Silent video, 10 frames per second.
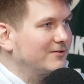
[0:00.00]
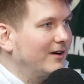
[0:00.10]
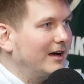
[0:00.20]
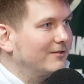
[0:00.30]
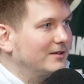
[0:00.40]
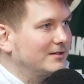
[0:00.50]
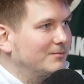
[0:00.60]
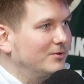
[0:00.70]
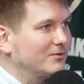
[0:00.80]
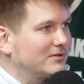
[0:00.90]
5. He's a
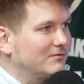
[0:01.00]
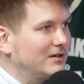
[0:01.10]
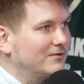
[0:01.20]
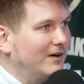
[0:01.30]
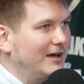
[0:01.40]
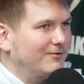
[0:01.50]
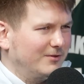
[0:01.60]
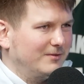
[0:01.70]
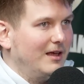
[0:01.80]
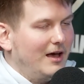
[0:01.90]
pure stretch 5.
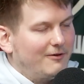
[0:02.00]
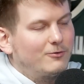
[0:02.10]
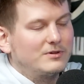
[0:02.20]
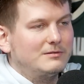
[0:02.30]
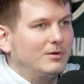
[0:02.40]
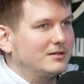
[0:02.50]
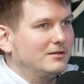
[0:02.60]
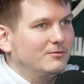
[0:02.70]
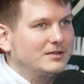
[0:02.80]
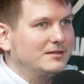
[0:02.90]
Of course, in
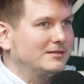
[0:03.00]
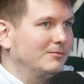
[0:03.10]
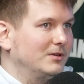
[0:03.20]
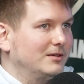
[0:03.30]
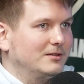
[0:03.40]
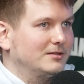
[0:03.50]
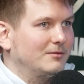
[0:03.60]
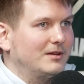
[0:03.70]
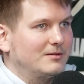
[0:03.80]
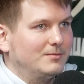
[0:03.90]
Barcelona system, he
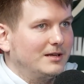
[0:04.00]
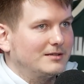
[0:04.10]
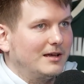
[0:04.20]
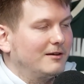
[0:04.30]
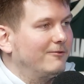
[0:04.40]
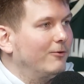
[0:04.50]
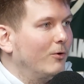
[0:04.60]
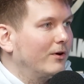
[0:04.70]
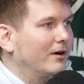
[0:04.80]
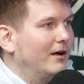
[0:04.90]
sometimes plays like a
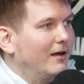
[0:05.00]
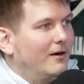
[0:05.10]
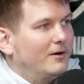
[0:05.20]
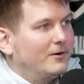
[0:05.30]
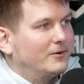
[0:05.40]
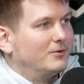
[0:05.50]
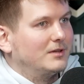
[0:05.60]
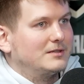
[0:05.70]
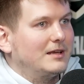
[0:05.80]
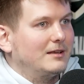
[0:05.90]
4, or you
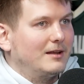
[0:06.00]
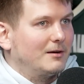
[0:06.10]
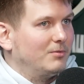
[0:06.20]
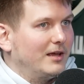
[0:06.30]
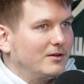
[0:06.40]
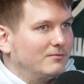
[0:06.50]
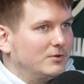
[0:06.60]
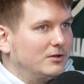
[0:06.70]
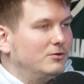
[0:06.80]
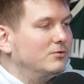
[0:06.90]
can say they are playing
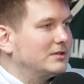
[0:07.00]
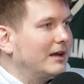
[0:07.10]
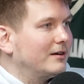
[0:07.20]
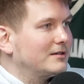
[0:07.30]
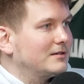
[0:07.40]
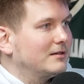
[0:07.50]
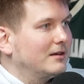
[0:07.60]
with 2 centers.